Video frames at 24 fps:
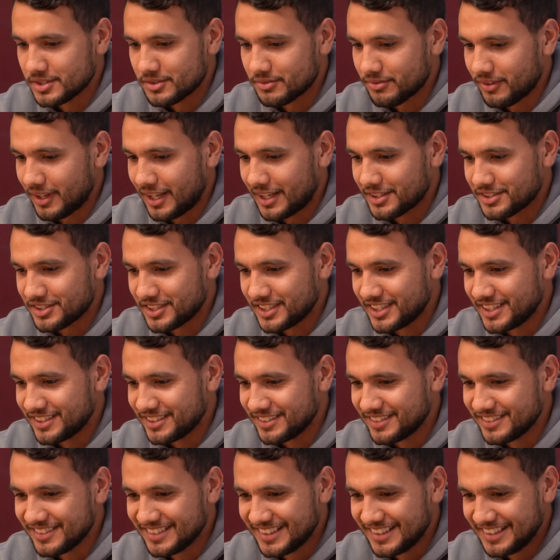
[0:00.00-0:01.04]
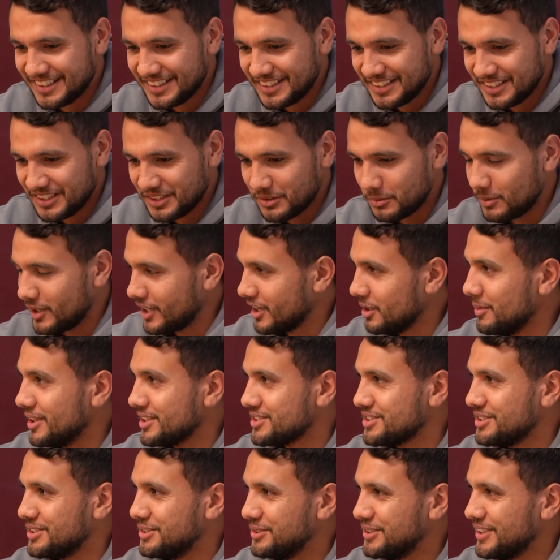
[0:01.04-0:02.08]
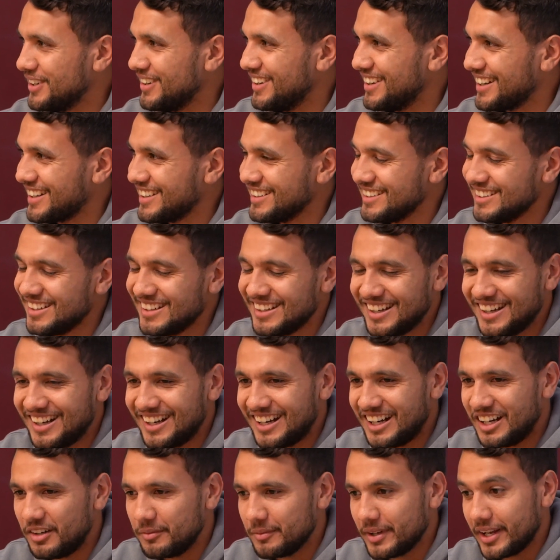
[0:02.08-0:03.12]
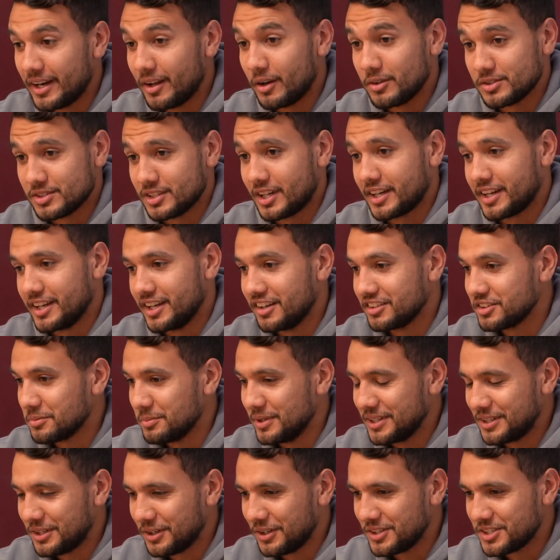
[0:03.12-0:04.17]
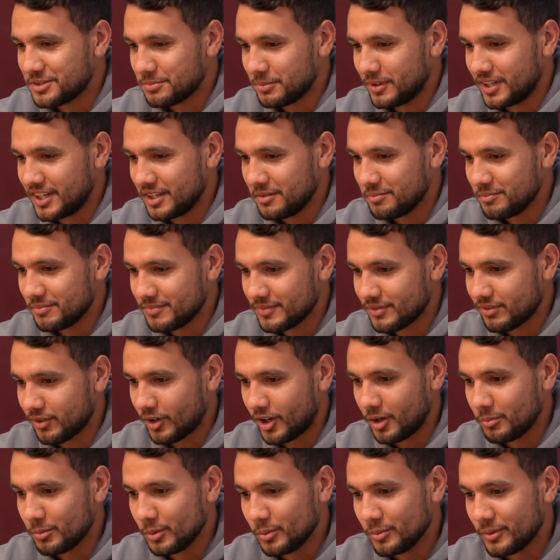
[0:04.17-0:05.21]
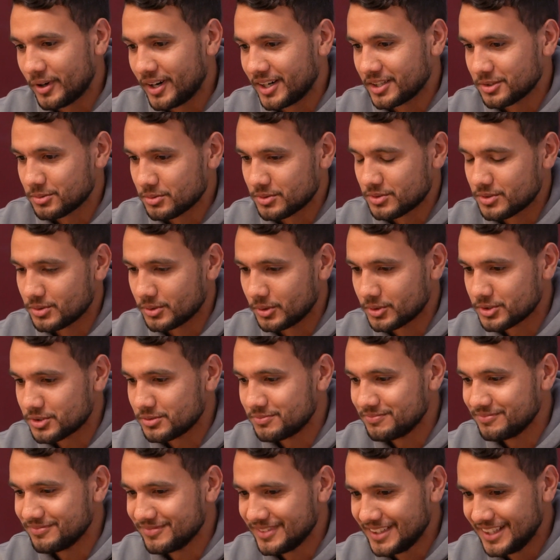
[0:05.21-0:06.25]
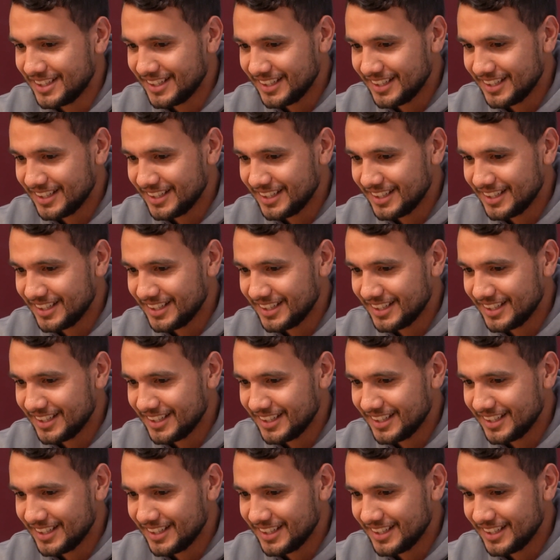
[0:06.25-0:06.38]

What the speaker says: just flashy and one of the best to do it, I reckon. And I was lucky enough to be coached by him flying boomerangs, which is awesome.